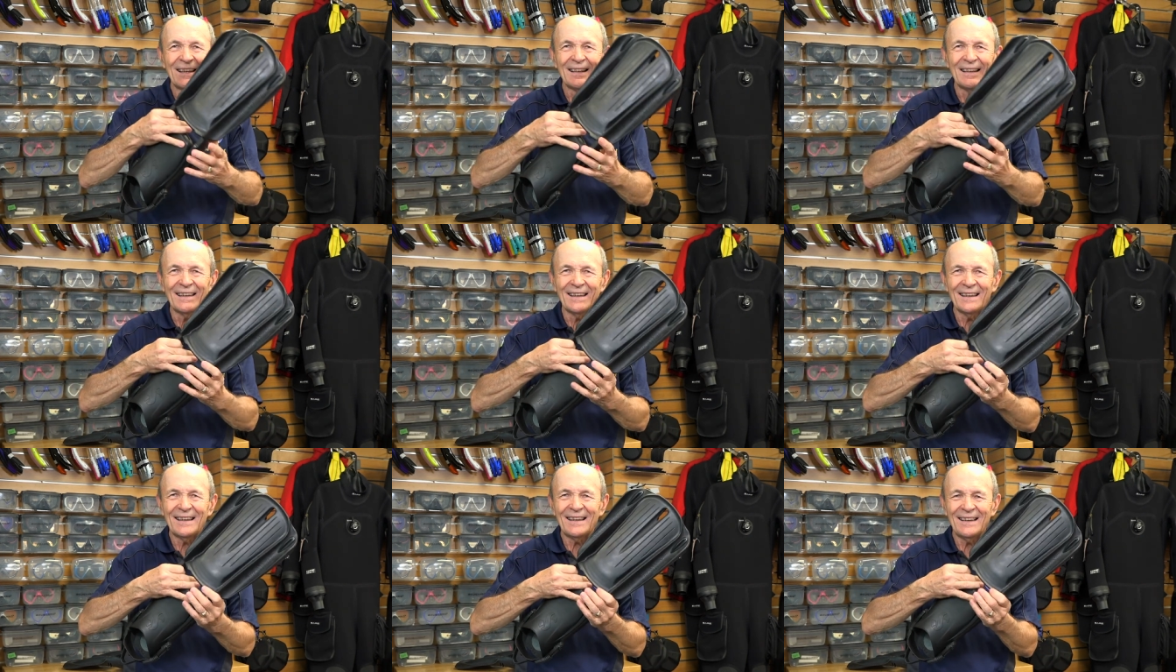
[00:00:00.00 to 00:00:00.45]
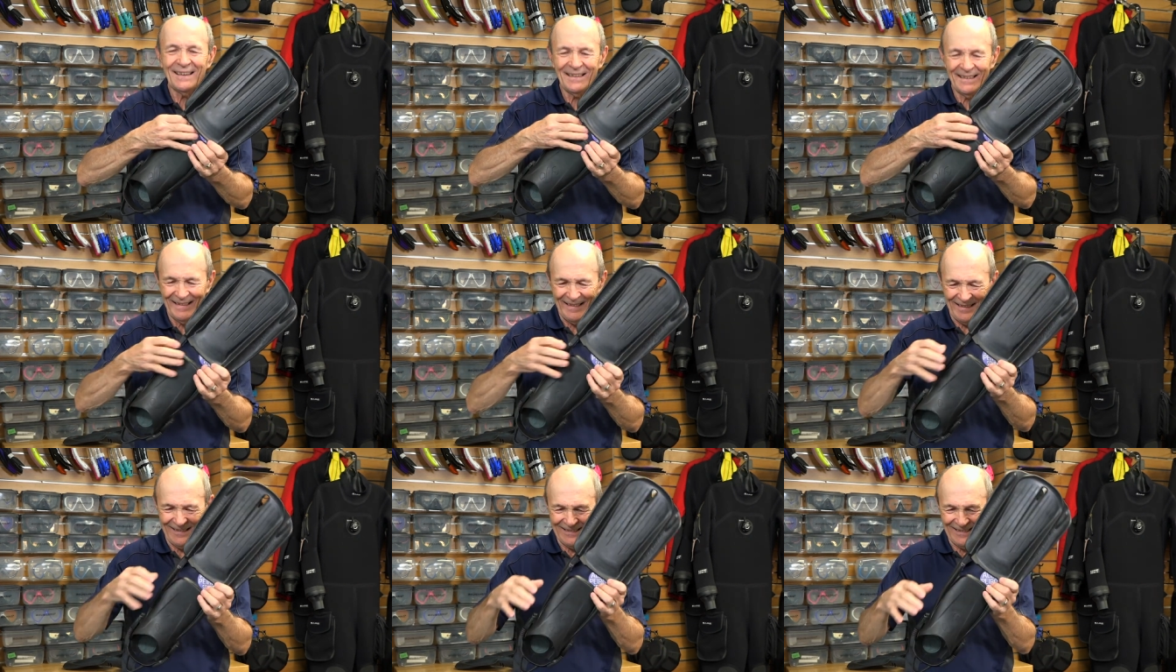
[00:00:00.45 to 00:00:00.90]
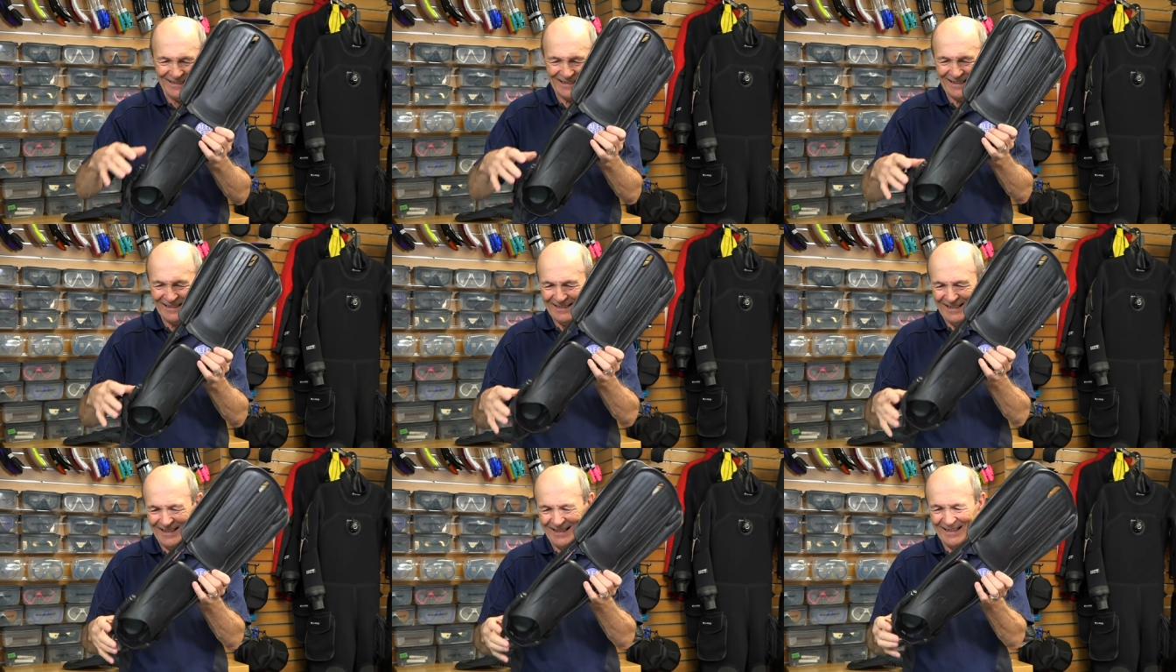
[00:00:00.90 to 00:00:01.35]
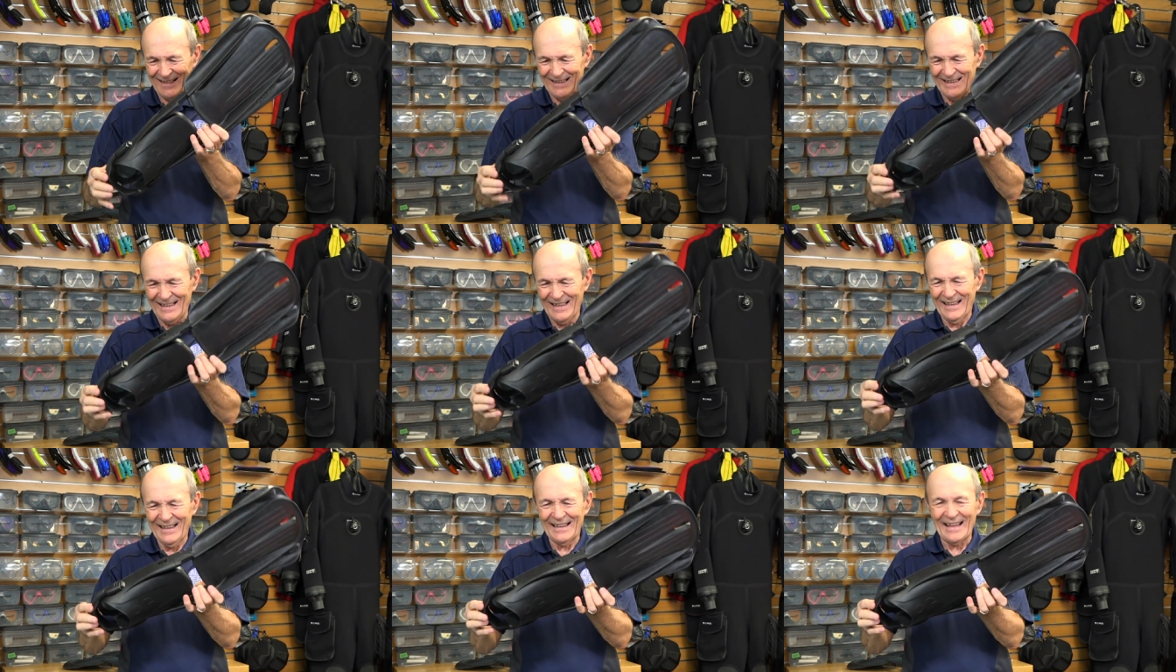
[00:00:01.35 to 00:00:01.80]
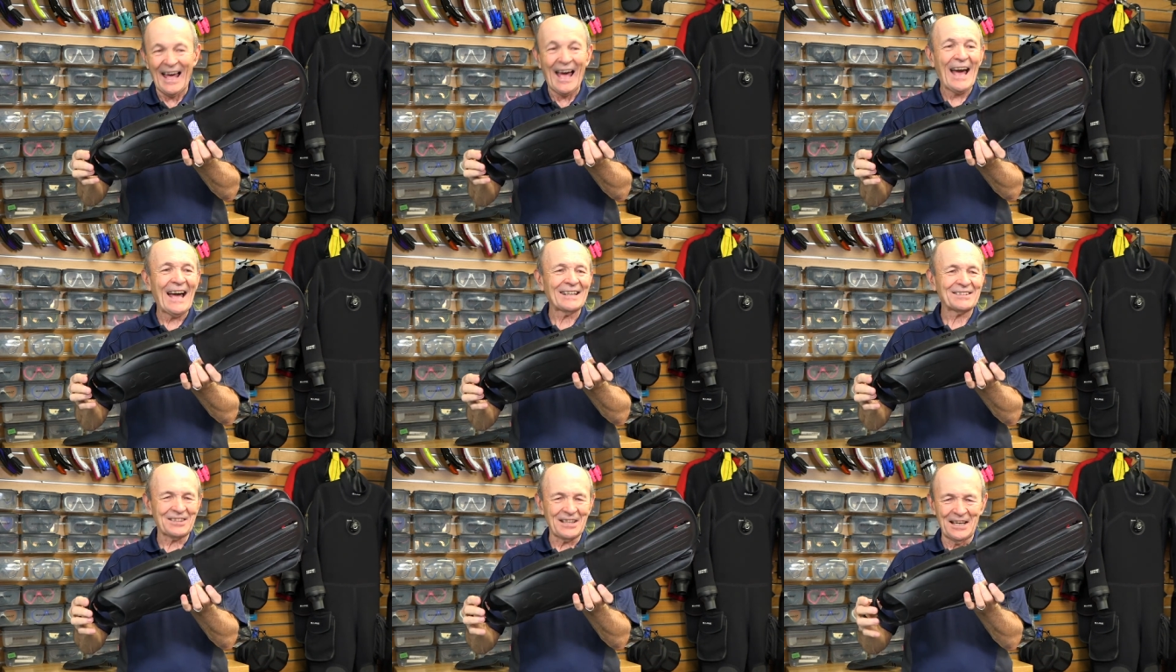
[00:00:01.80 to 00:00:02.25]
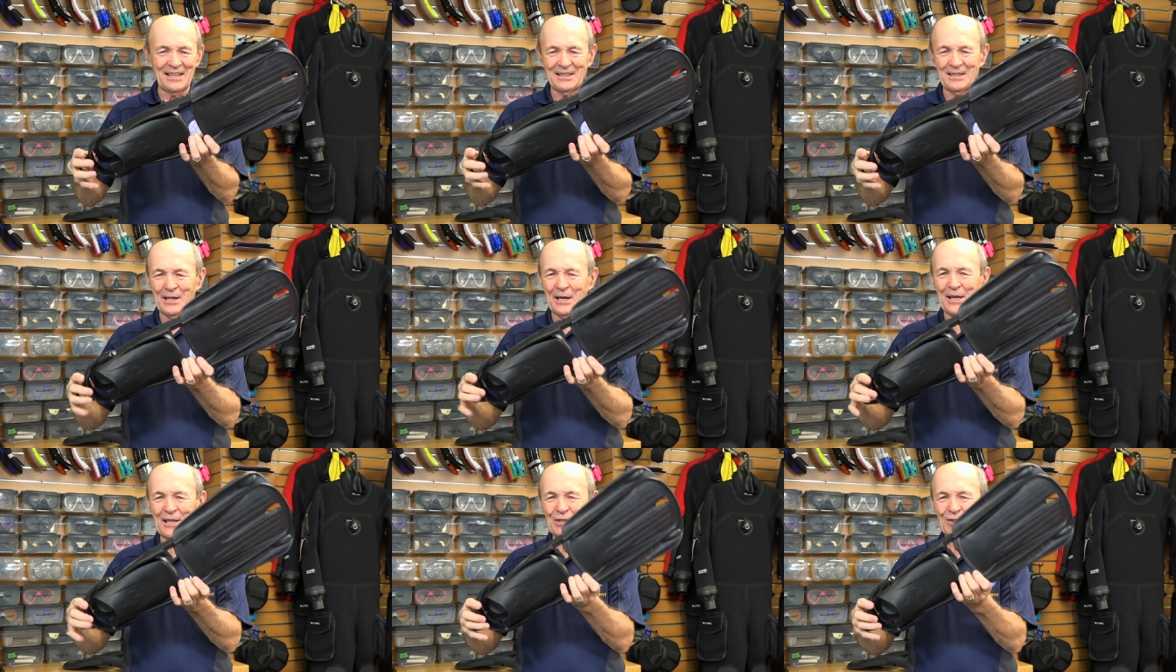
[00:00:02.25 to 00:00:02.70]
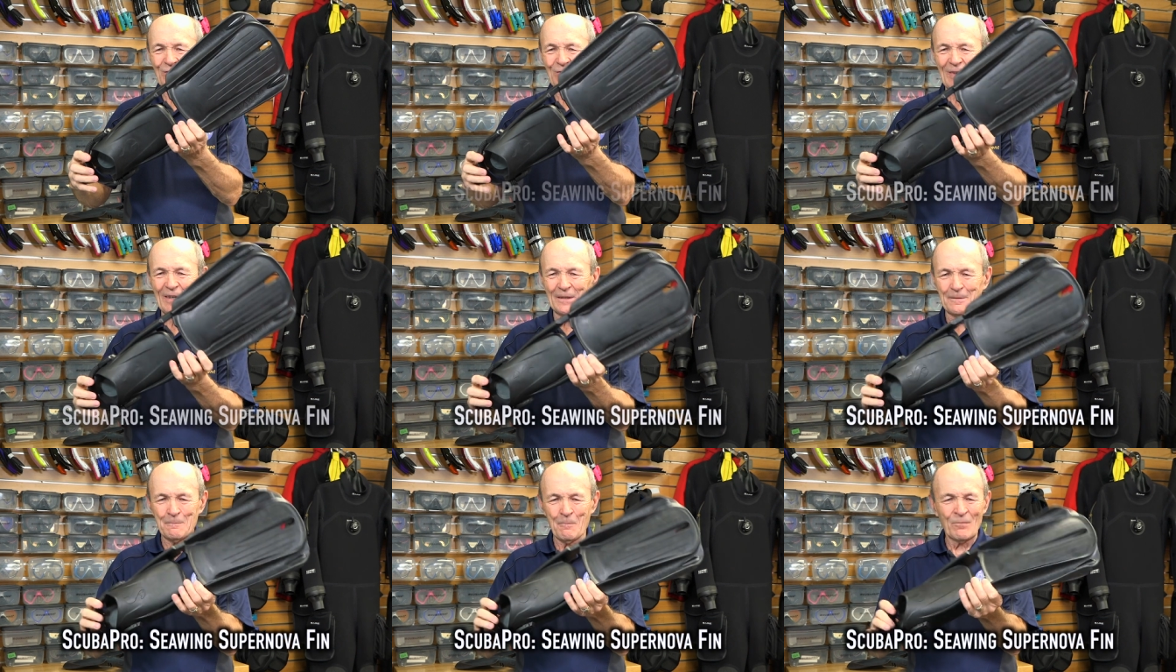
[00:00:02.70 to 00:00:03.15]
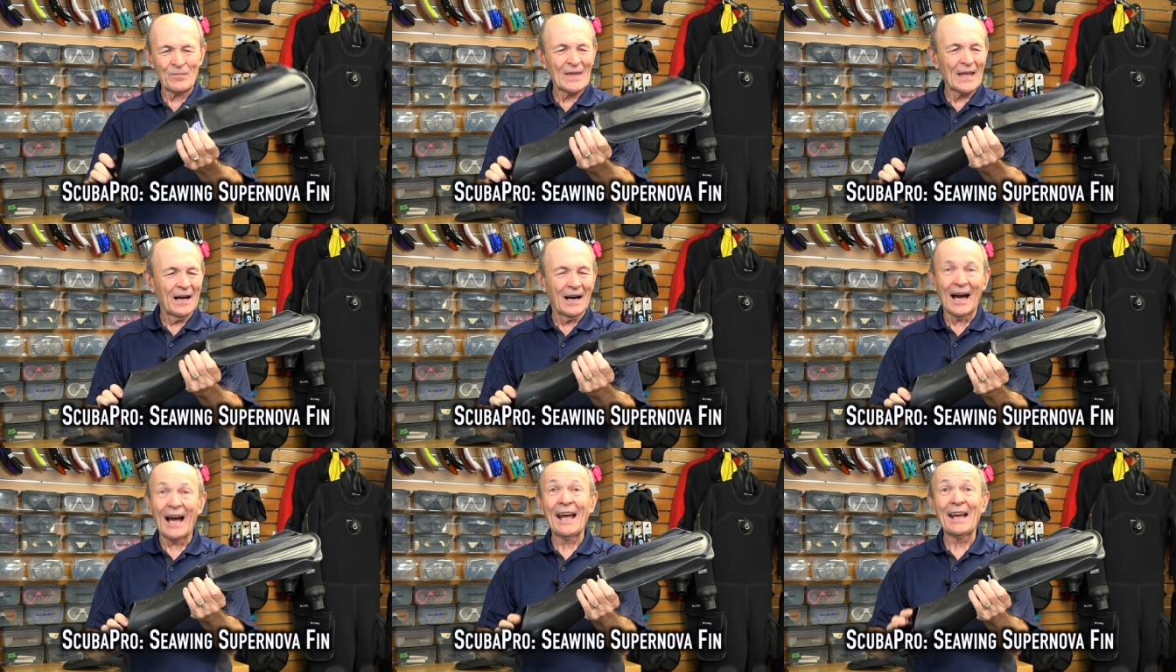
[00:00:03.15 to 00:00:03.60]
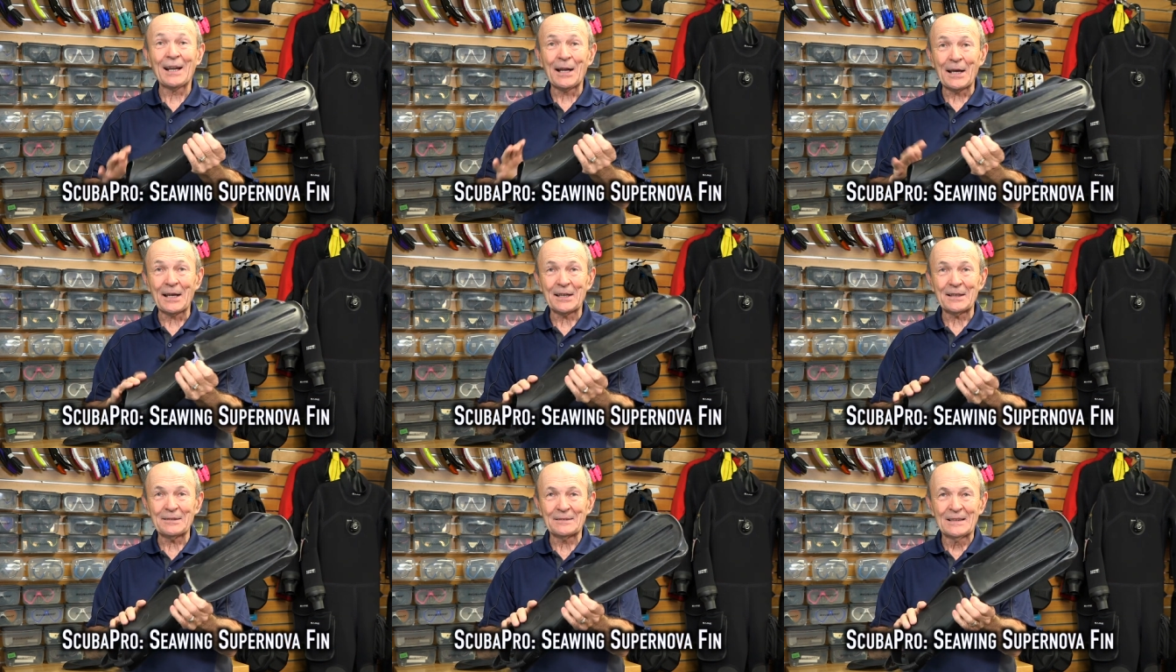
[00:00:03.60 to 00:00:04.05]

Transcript: Yeah. Look at that. That's a nice fin. I like it.